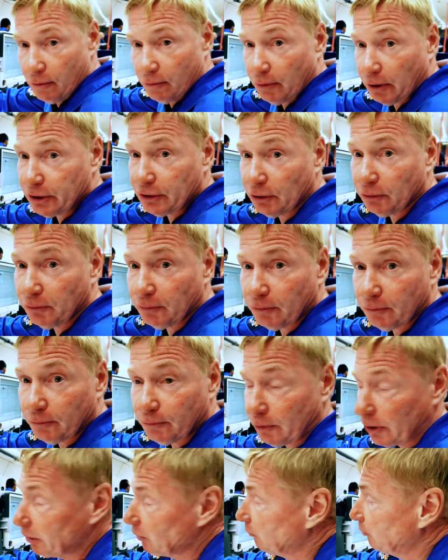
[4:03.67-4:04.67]
What you,
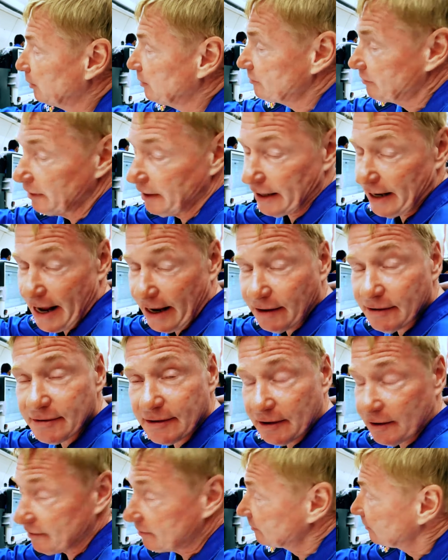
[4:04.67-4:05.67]
what you will see next is